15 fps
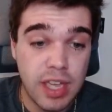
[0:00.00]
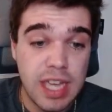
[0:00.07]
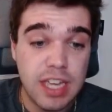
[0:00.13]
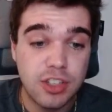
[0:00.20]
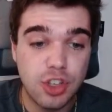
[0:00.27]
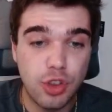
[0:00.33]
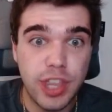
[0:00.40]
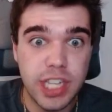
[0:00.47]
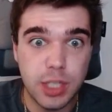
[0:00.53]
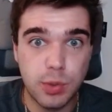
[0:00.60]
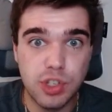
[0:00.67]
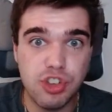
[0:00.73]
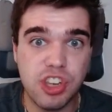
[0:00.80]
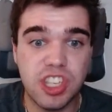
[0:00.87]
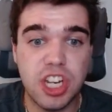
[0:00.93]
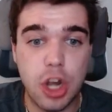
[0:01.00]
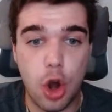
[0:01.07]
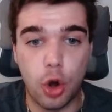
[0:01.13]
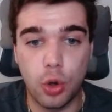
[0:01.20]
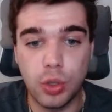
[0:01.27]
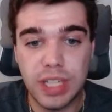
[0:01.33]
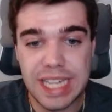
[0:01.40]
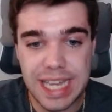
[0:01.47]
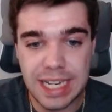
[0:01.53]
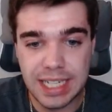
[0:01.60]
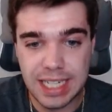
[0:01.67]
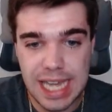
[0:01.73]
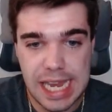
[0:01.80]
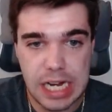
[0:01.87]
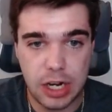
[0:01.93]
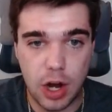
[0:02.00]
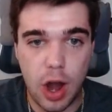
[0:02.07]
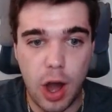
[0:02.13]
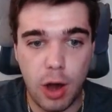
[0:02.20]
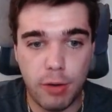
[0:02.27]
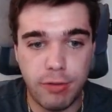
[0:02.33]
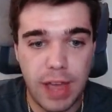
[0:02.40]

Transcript: So this was just an early indicator of